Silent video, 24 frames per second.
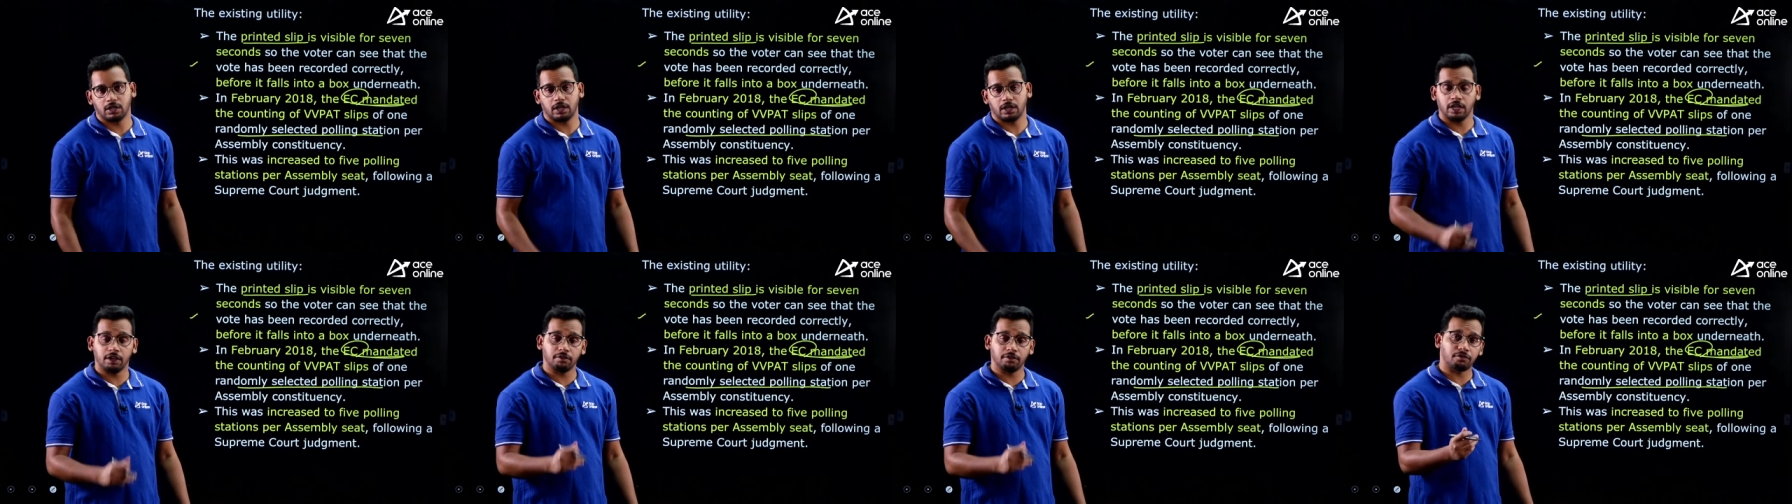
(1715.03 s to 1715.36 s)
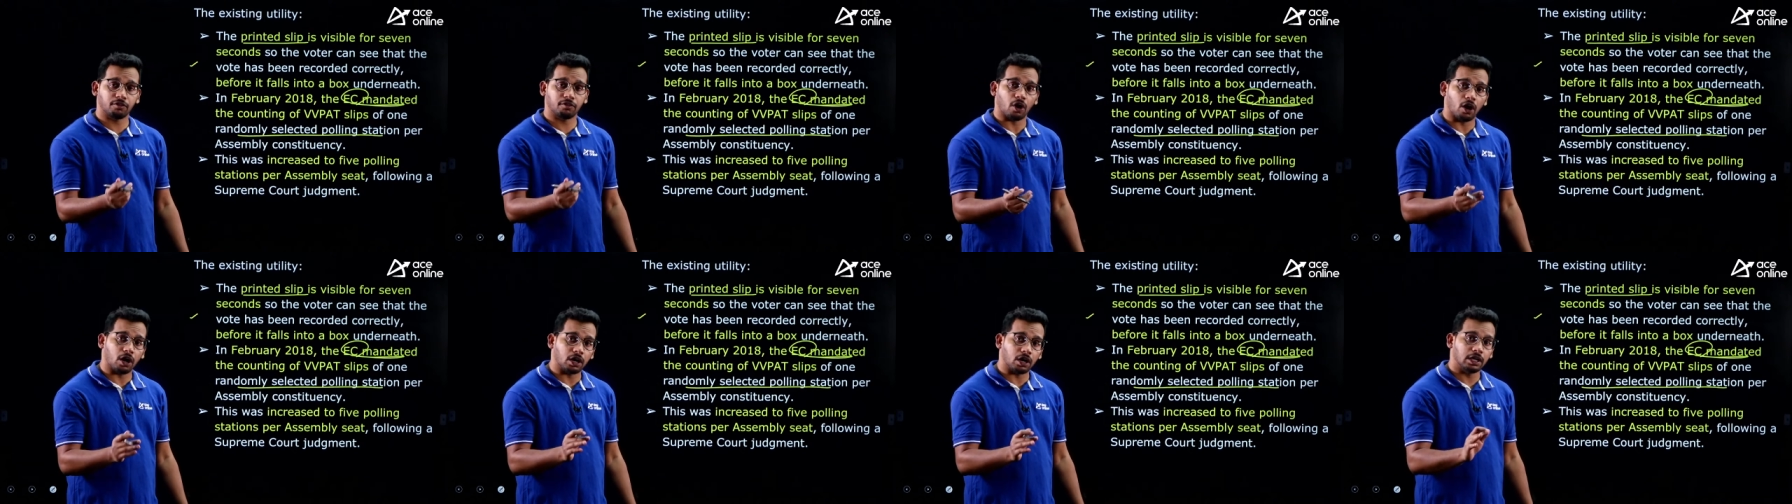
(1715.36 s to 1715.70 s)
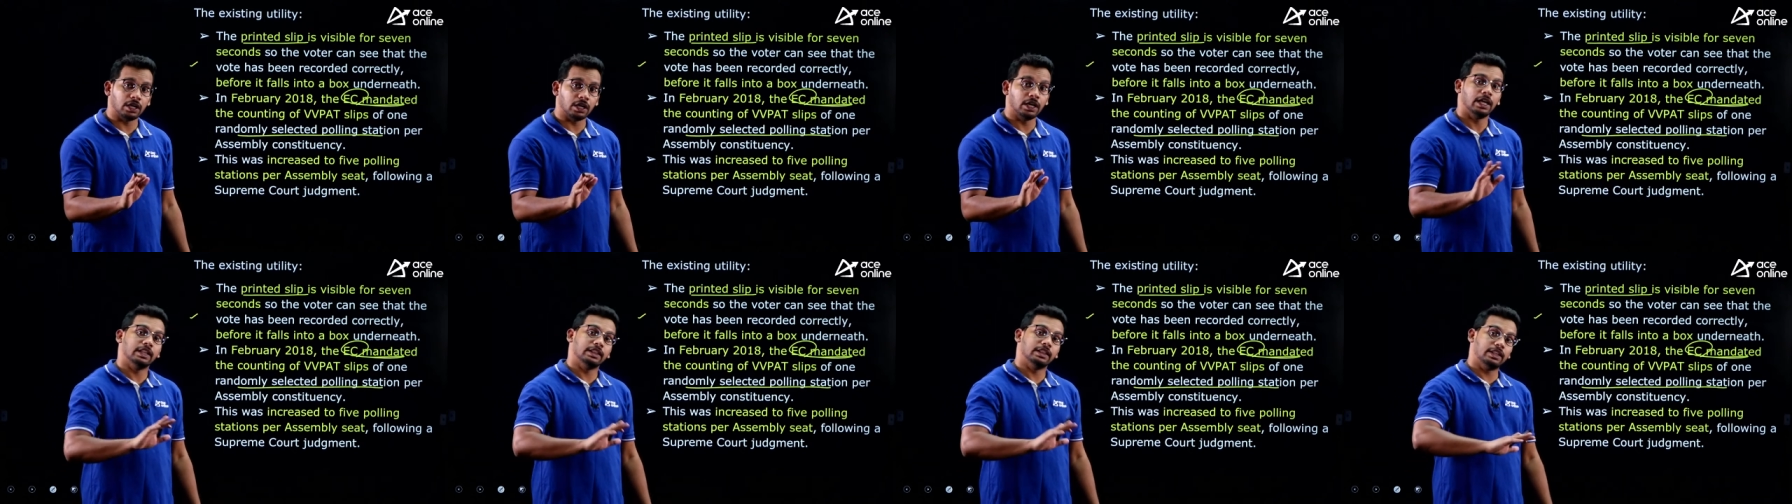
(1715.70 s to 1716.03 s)
If not
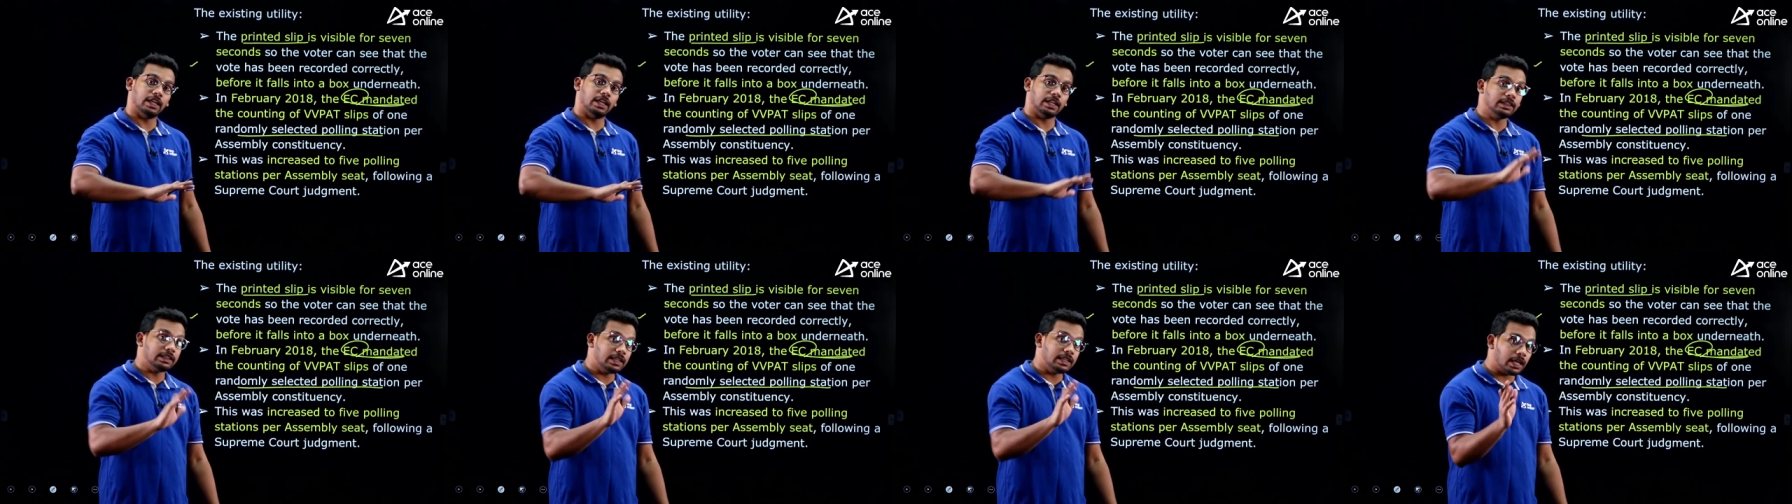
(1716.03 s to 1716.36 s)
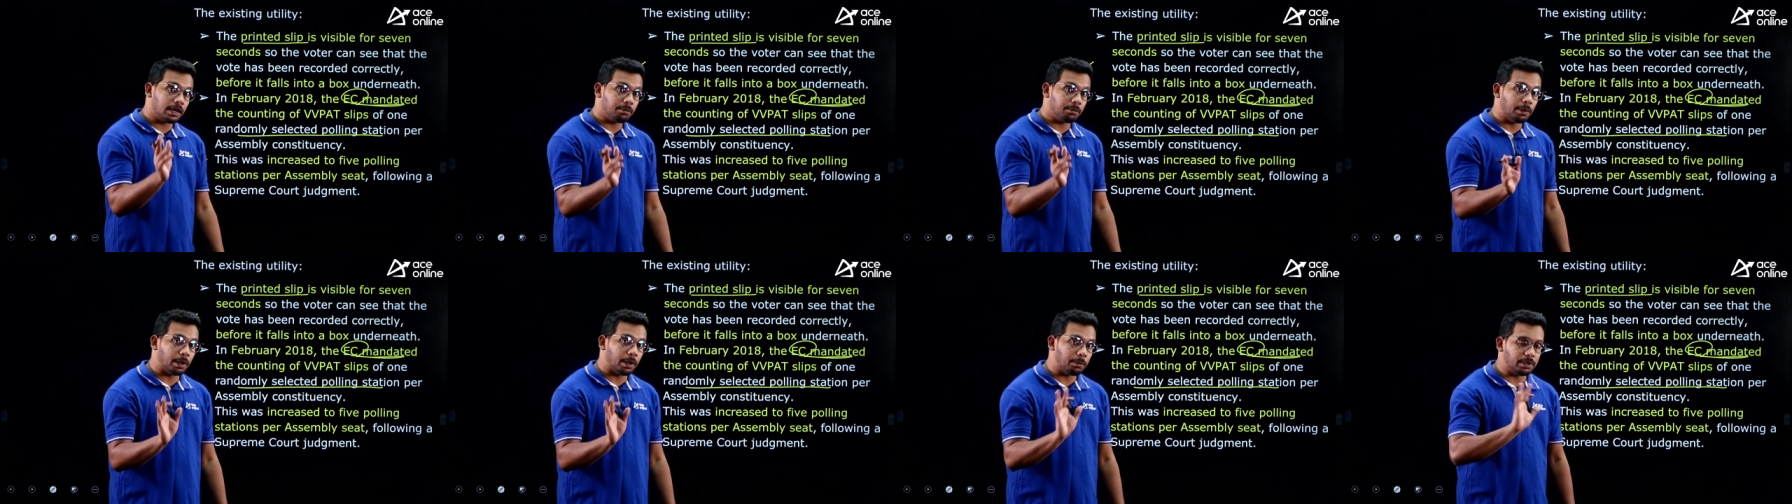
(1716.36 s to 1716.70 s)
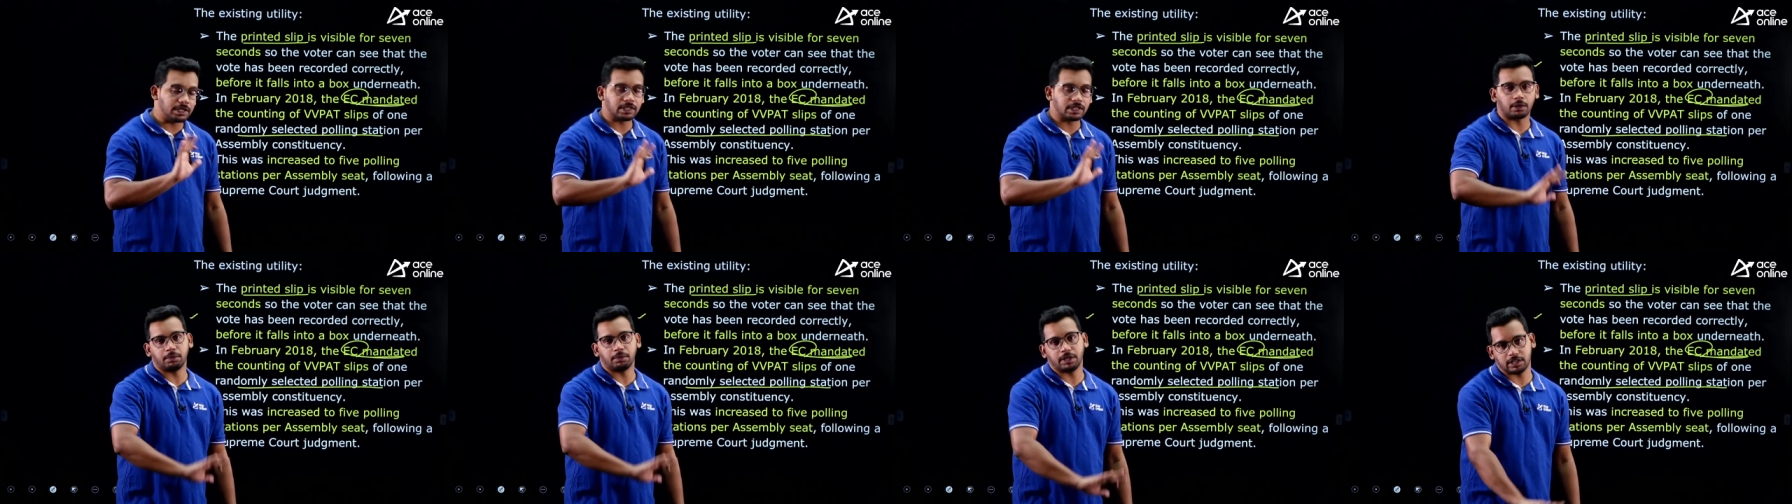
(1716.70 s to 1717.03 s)
then there may be
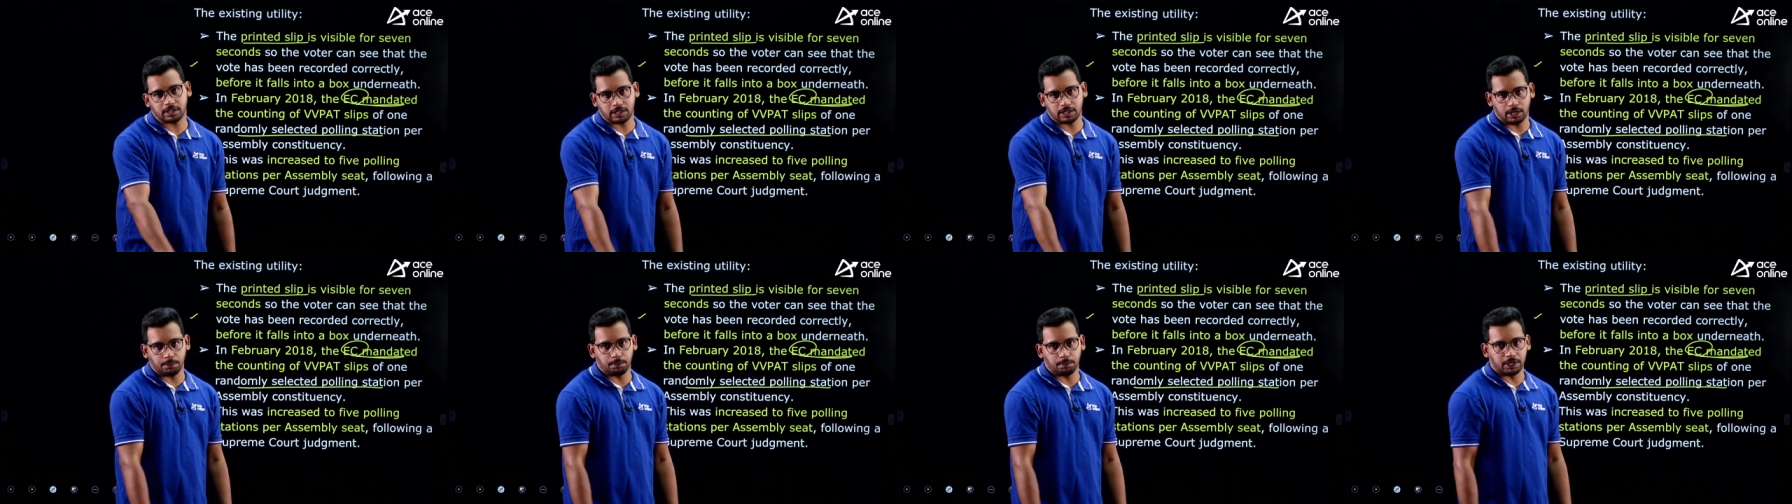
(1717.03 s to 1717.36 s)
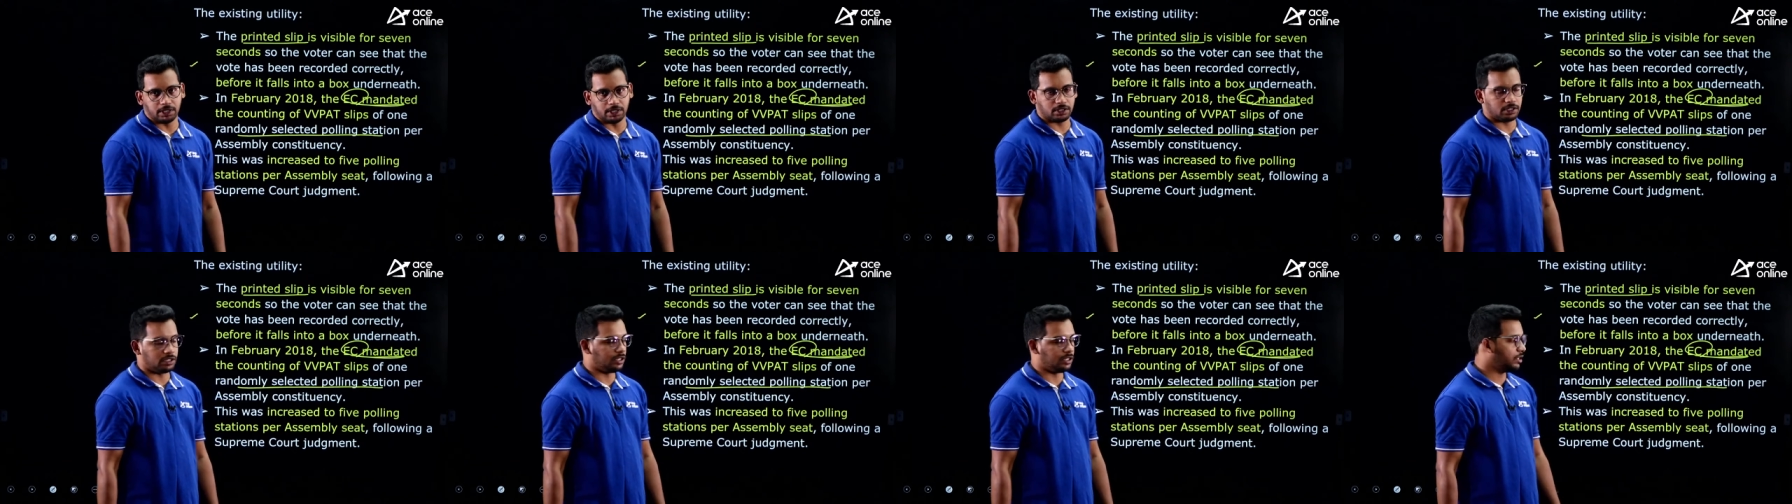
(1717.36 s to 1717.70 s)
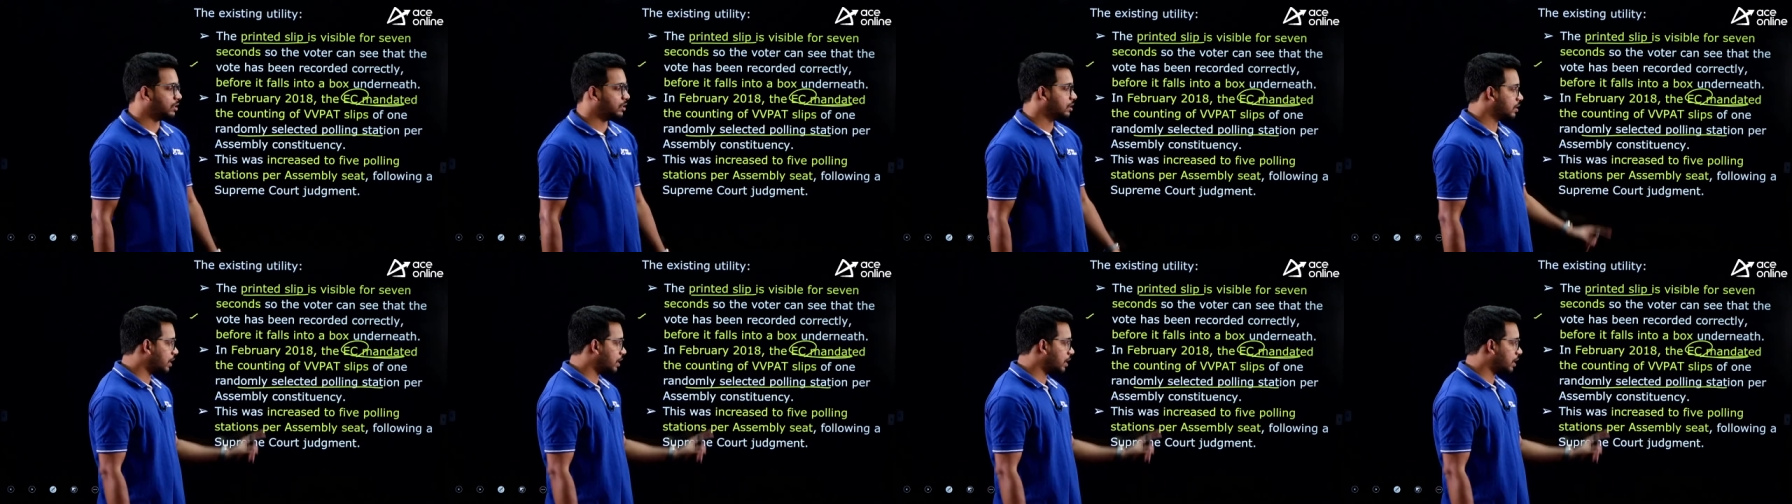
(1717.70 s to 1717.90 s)
some discrepancy